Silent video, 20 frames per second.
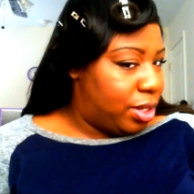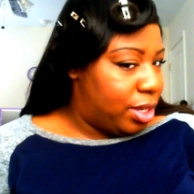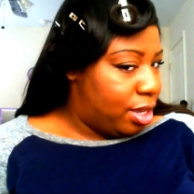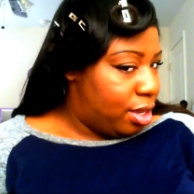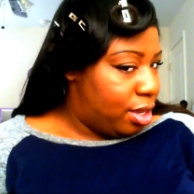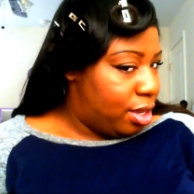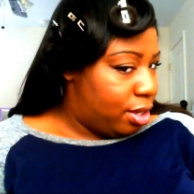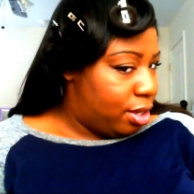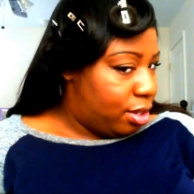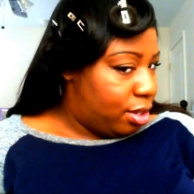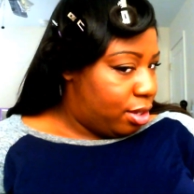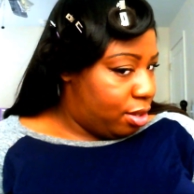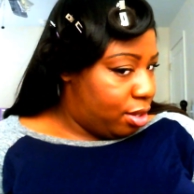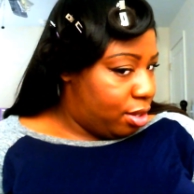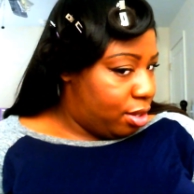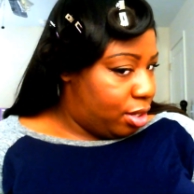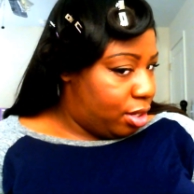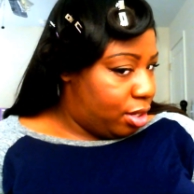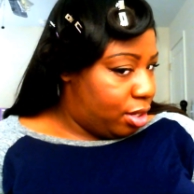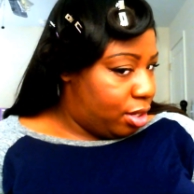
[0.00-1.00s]
So this is
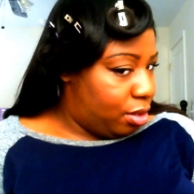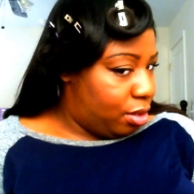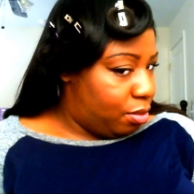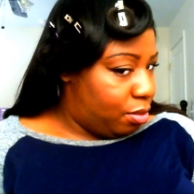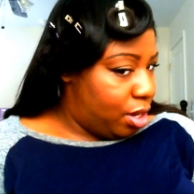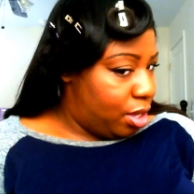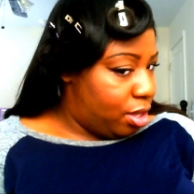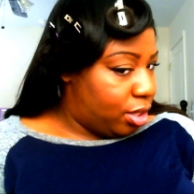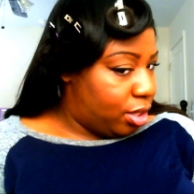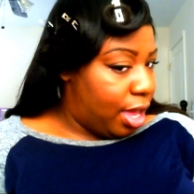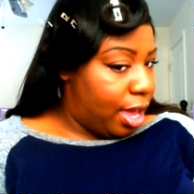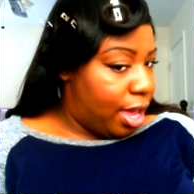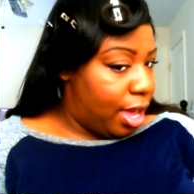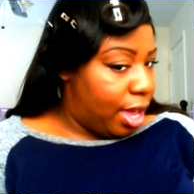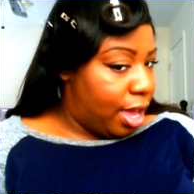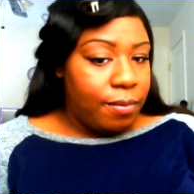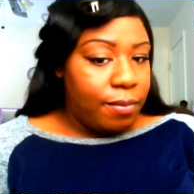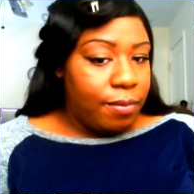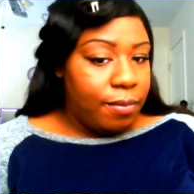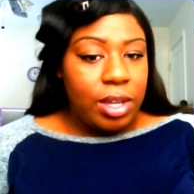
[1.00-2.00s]
what it looks like.
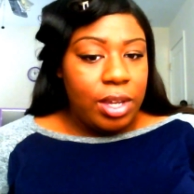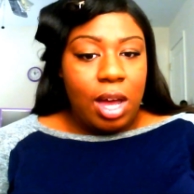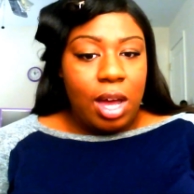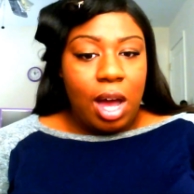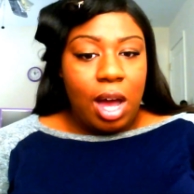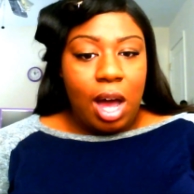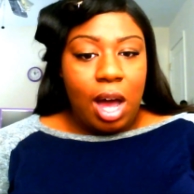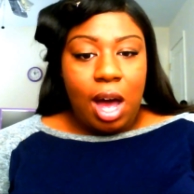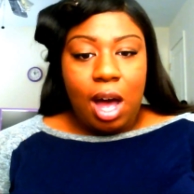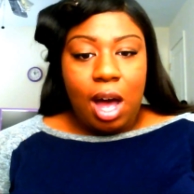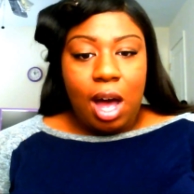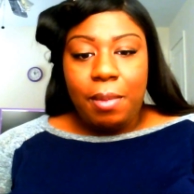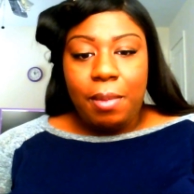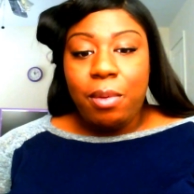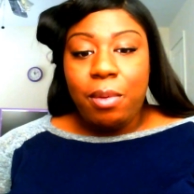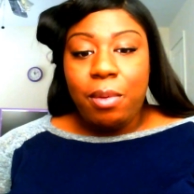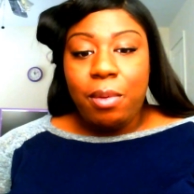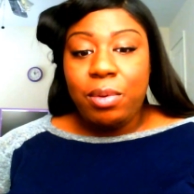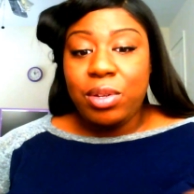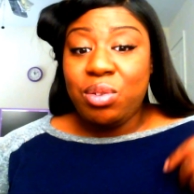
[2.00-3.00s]
I would do
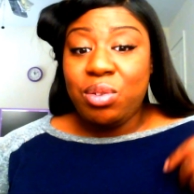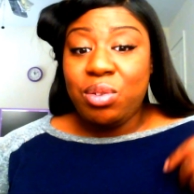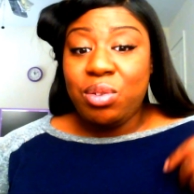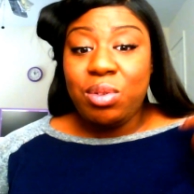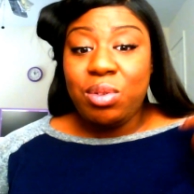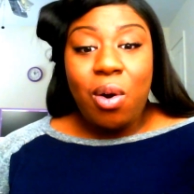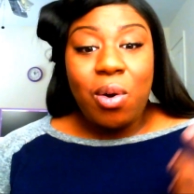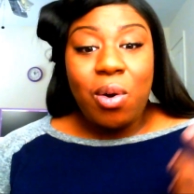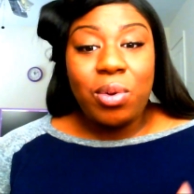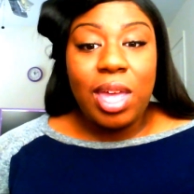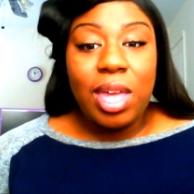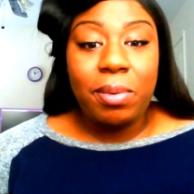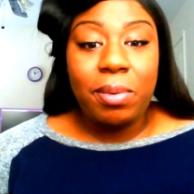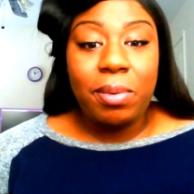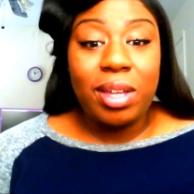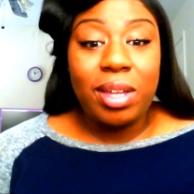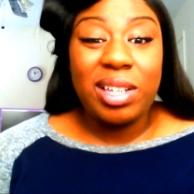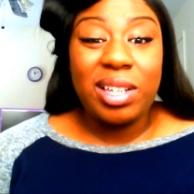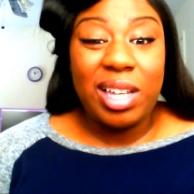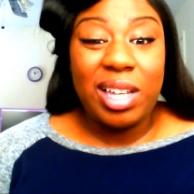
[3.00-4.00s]
the whole thing, but
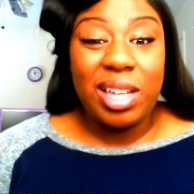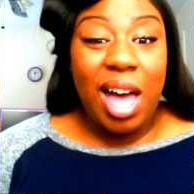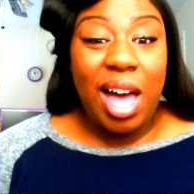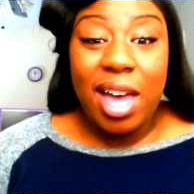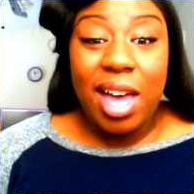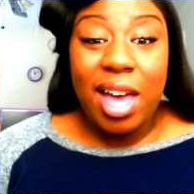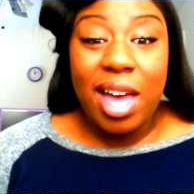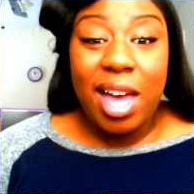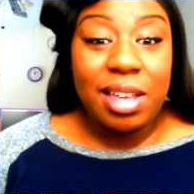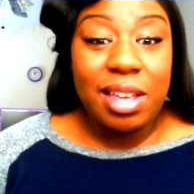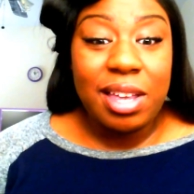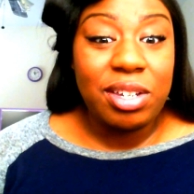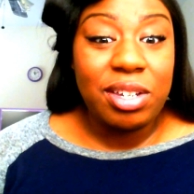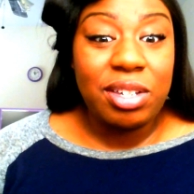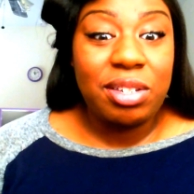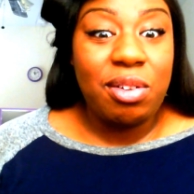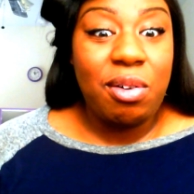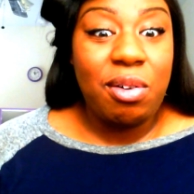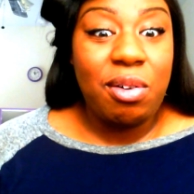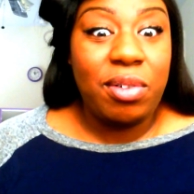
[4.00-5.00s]
guys, I just don't
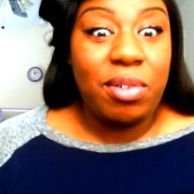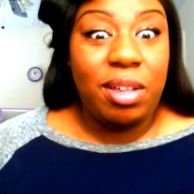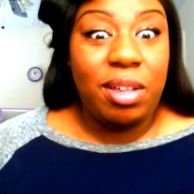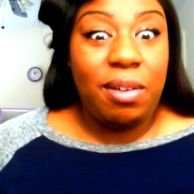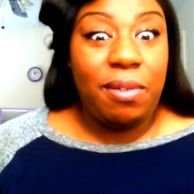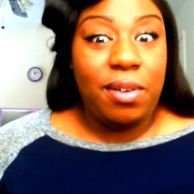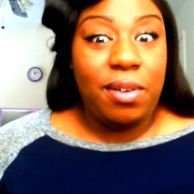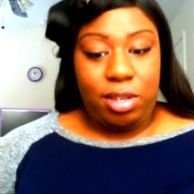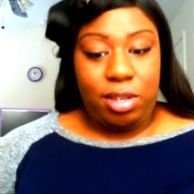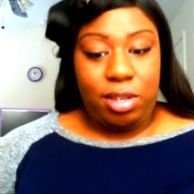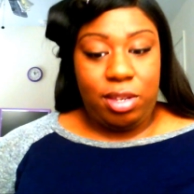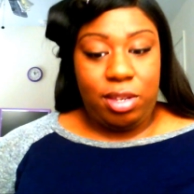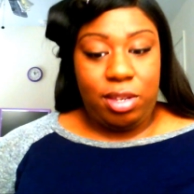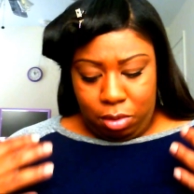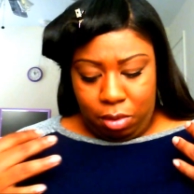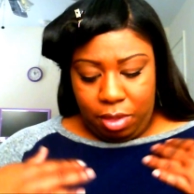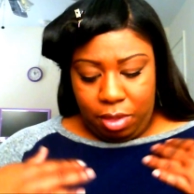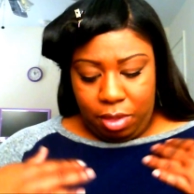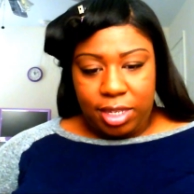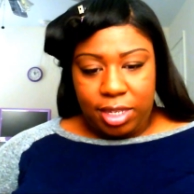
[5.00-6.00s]
really feel like doing all that
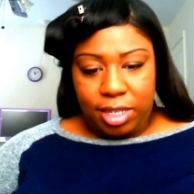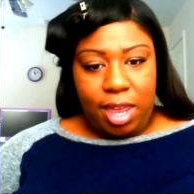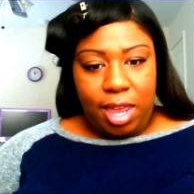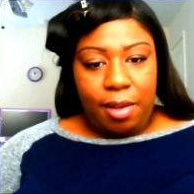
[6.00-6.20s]
today.